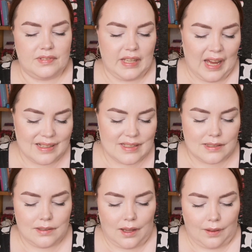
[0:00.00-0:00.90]
that's
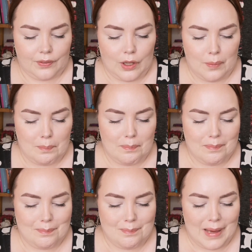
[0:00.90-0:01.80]
not the
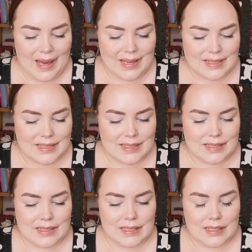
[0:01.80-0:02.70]

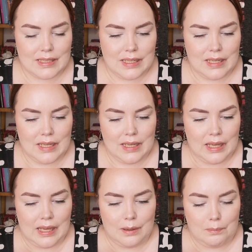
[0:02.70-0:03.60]
best
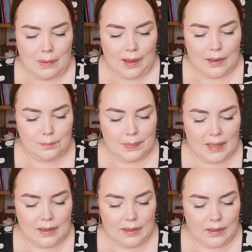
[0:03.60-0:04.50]
in my
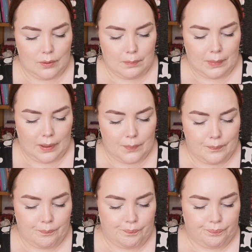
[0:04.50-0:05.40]
opinion, but